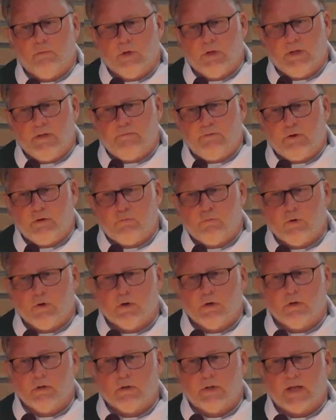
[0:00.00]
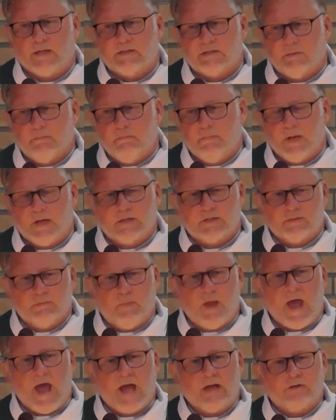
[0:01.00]
We live in a world that's a
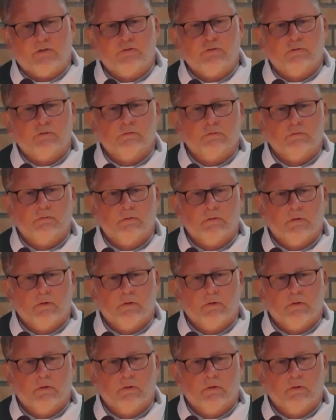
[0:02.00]
mixed batch.